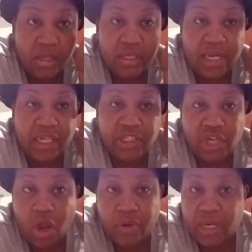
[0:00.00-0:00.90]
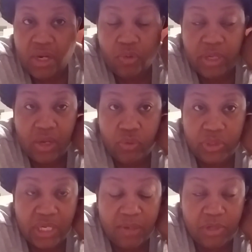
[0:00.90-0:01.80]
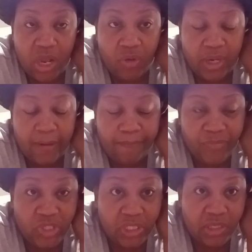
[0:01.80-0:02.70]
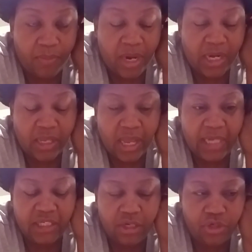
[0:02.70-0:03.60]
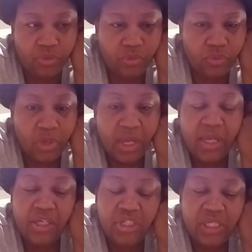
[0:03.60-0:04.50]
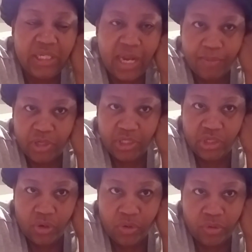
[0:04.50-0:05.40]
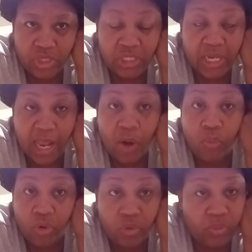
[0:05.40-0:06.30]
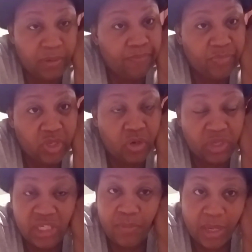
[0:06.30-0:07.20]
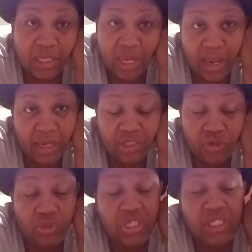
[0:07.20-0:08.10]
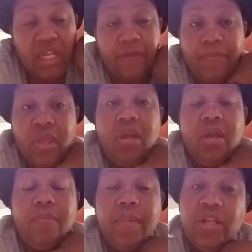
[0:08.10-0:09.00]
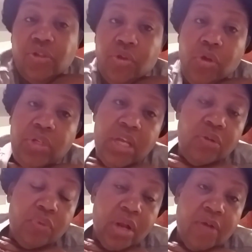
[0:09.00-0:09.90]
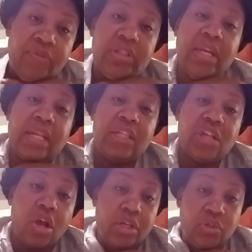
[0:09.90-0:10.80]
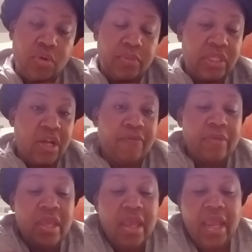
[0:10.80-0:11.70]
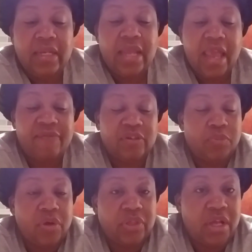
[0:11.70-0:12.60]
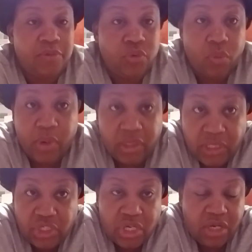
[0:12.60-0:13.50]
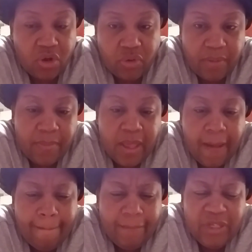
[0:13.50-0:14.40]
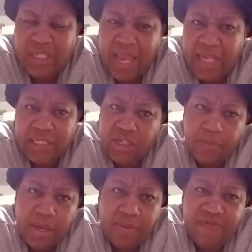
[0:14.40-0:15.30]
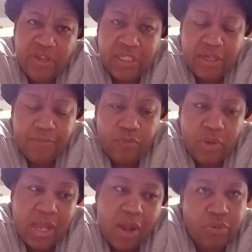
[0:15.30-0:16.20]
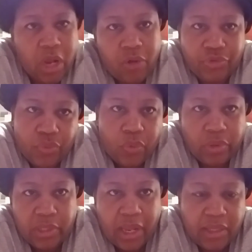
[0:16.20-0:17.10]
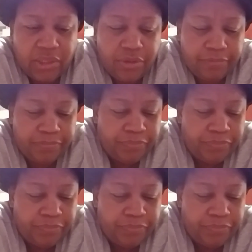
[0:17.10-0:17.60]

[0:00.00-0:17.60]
That he's talking, he don't care who see him talking to somebody. I said, true. She said, I'm concerned. She said, I work with, these are my clients. So she said, make sure you go tell the rent office that he's talking to himself and have his brother come do a wellness check on him. Because I hadn't seen nobody visit him. Well, I would also work a lot, so.